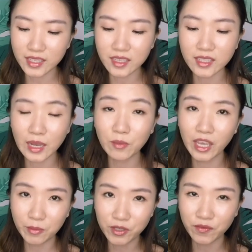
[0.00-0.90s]
actually
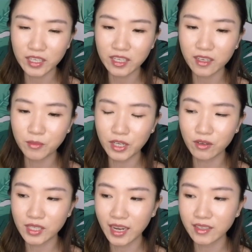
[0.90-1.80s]
gave it to me,
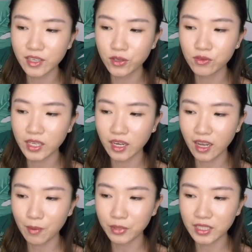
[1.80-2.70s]
and it's inside this
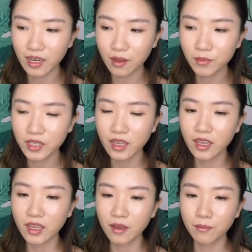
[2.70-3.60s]
Cranberry
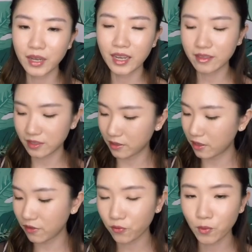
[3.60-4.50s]
Fizz flavor, which
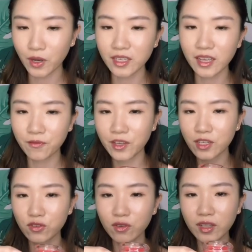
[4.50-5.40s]
is really just
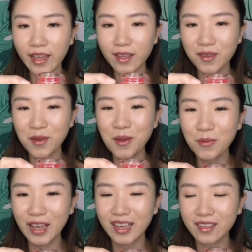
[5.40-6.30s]
like
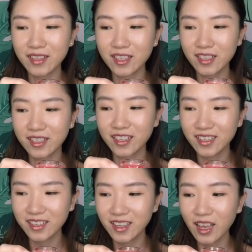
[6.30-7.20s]
Uh, cranberry
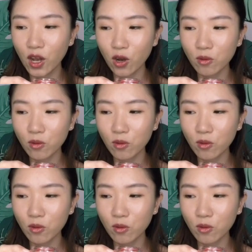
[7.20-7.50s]
raspberry